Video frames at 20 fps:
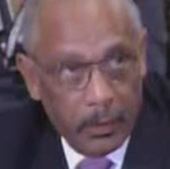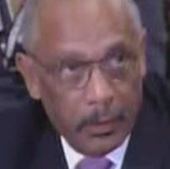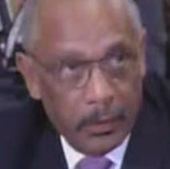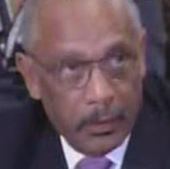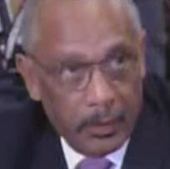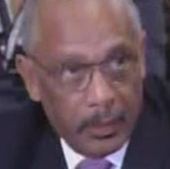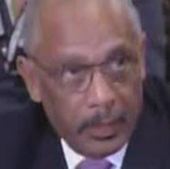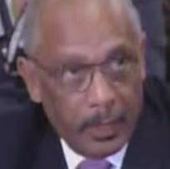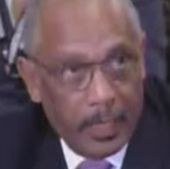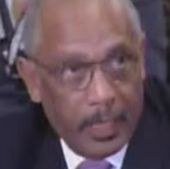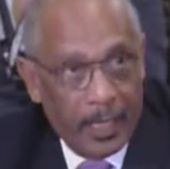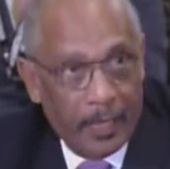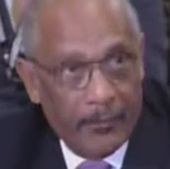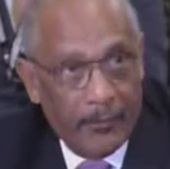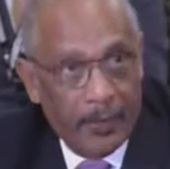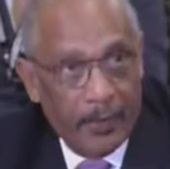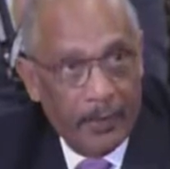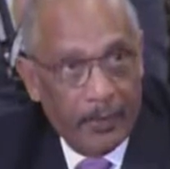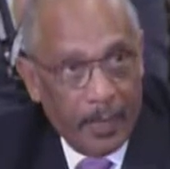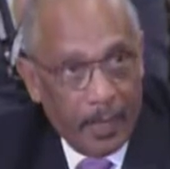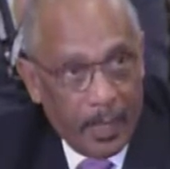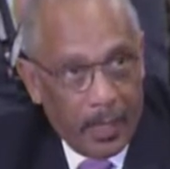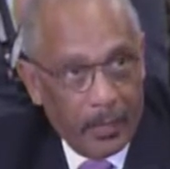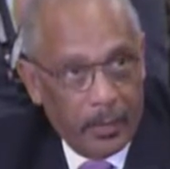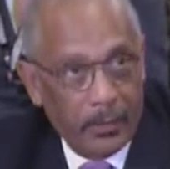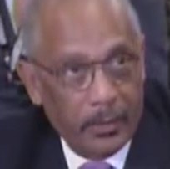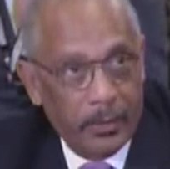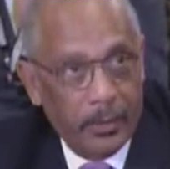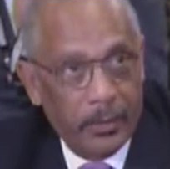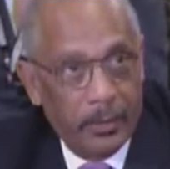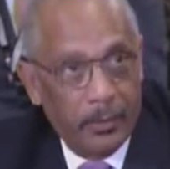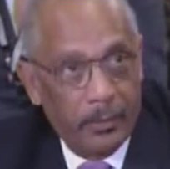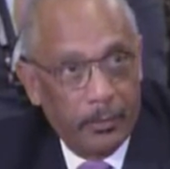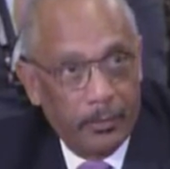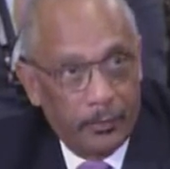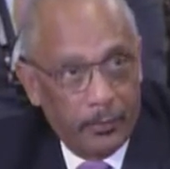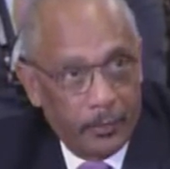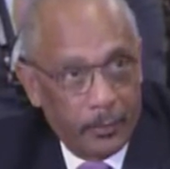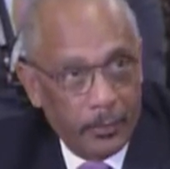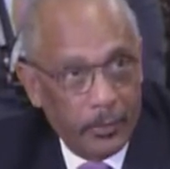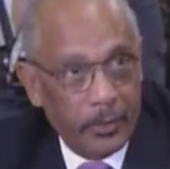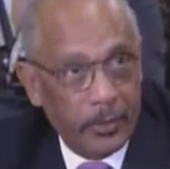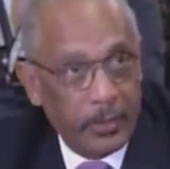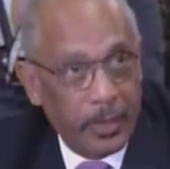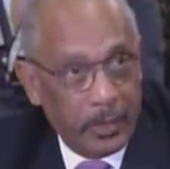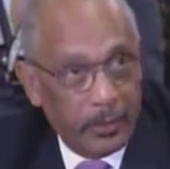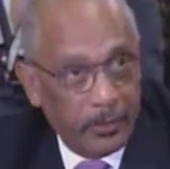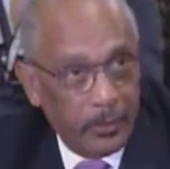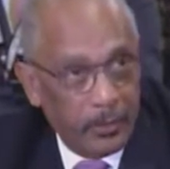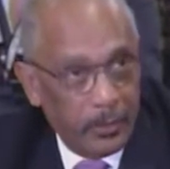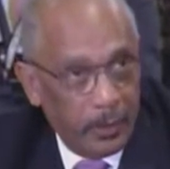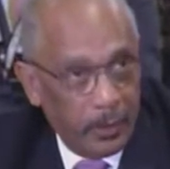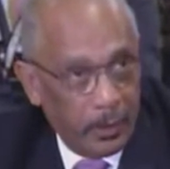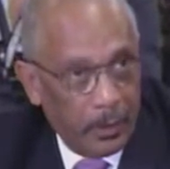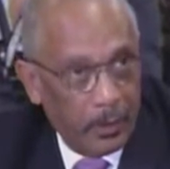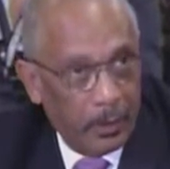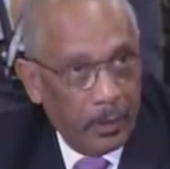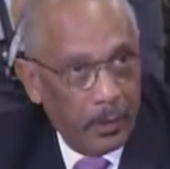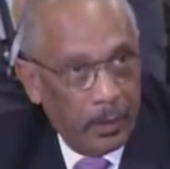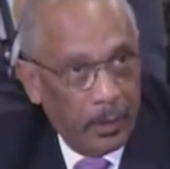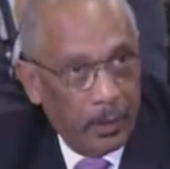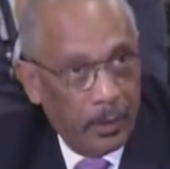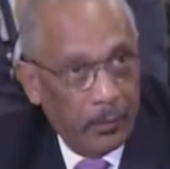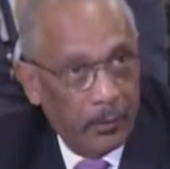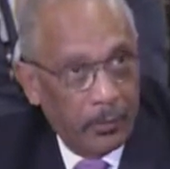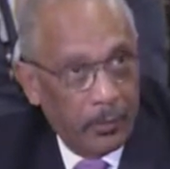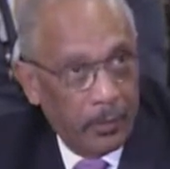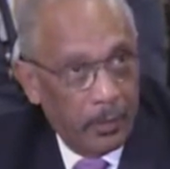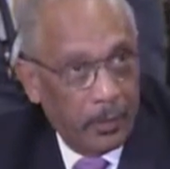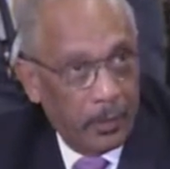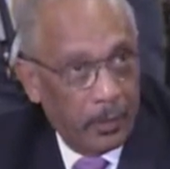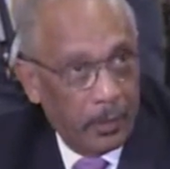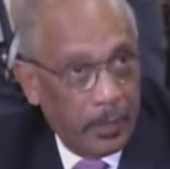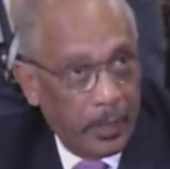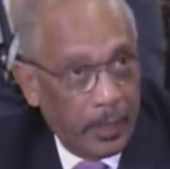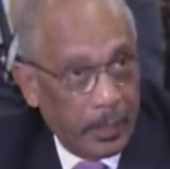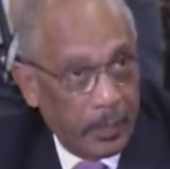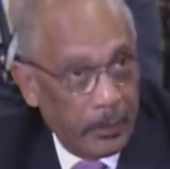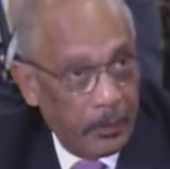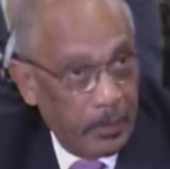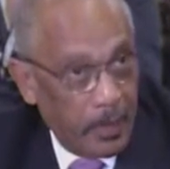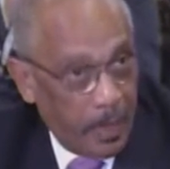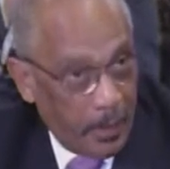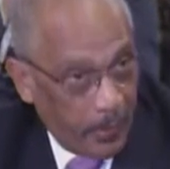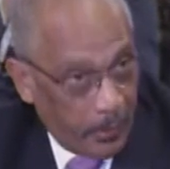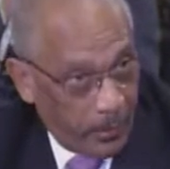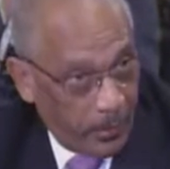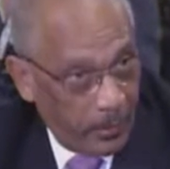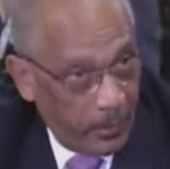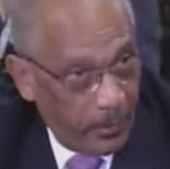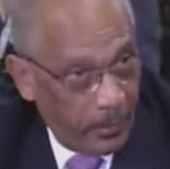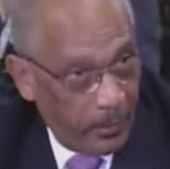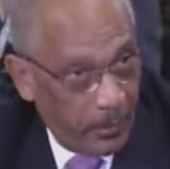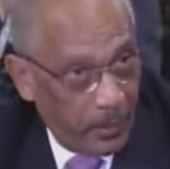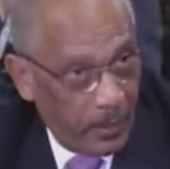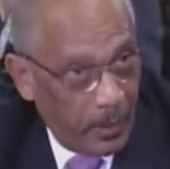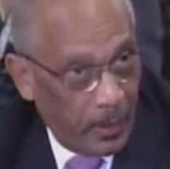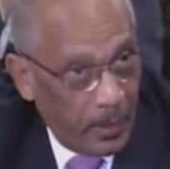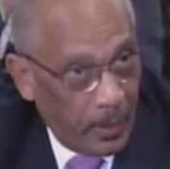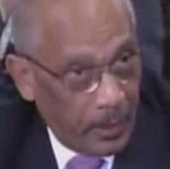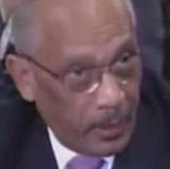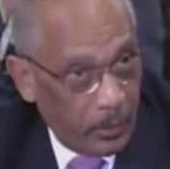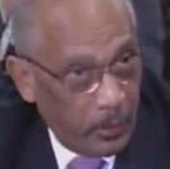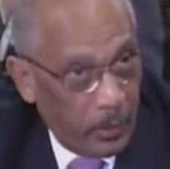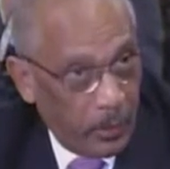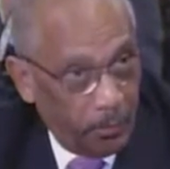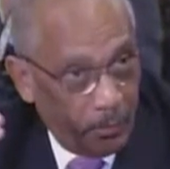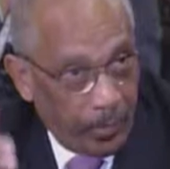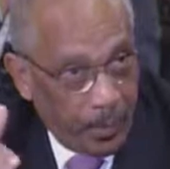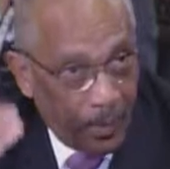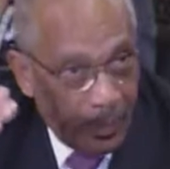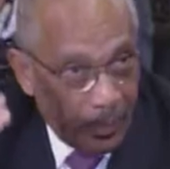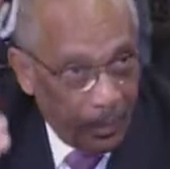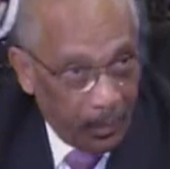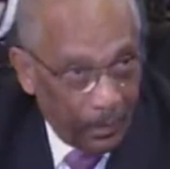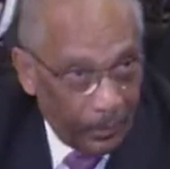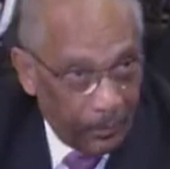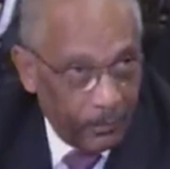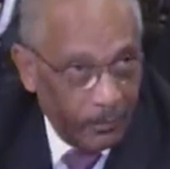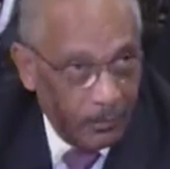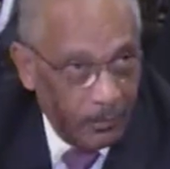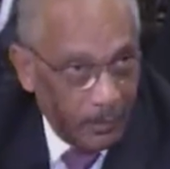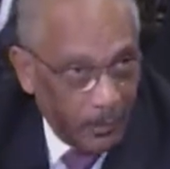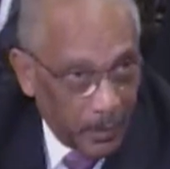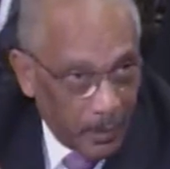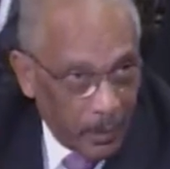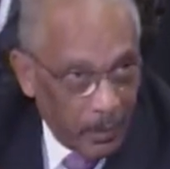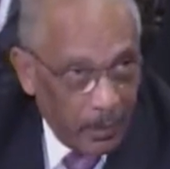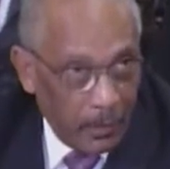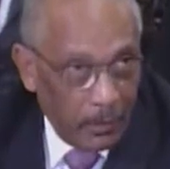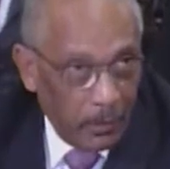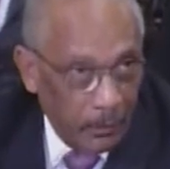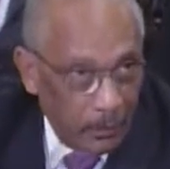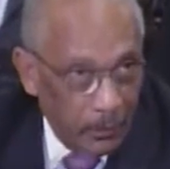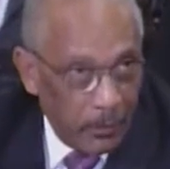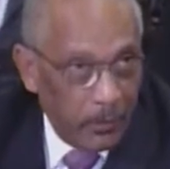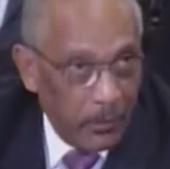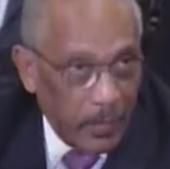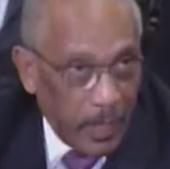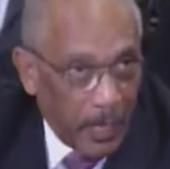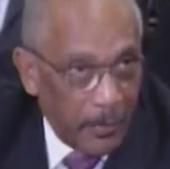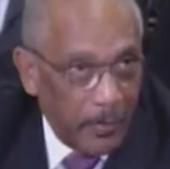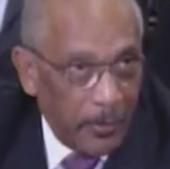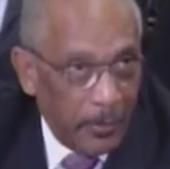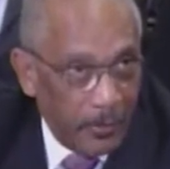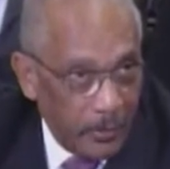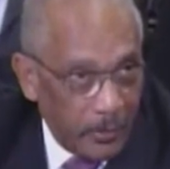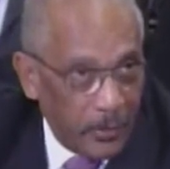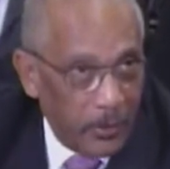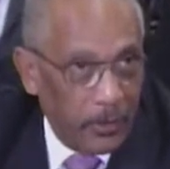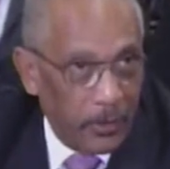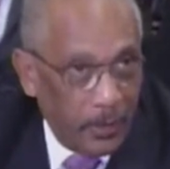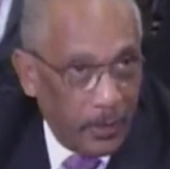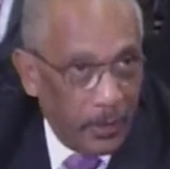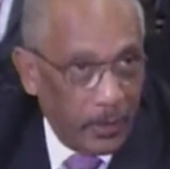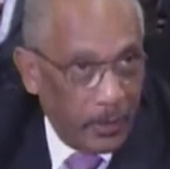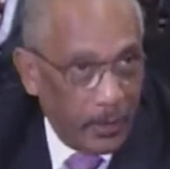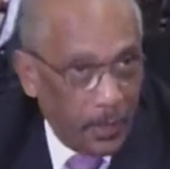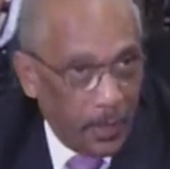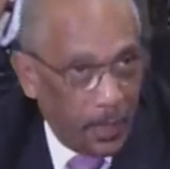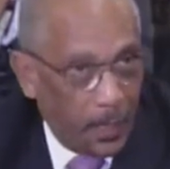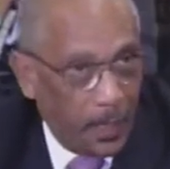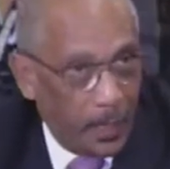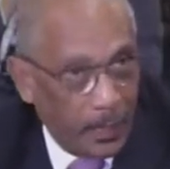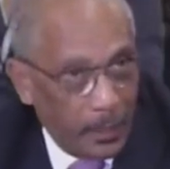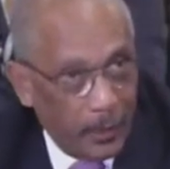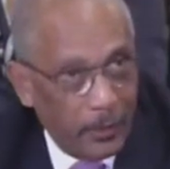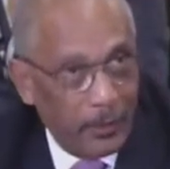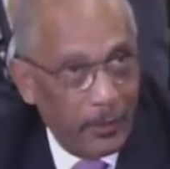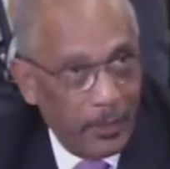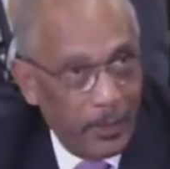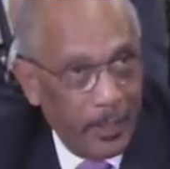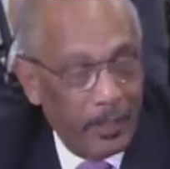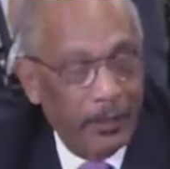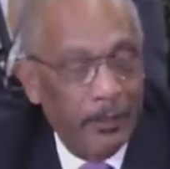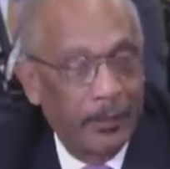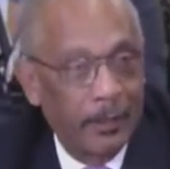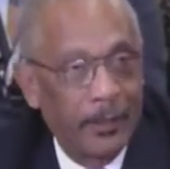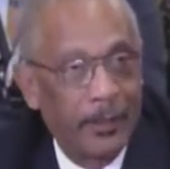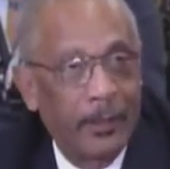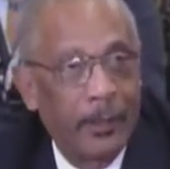is to have a policy before the Secretary within the next month. It's on my shopping list of things that I got to get done.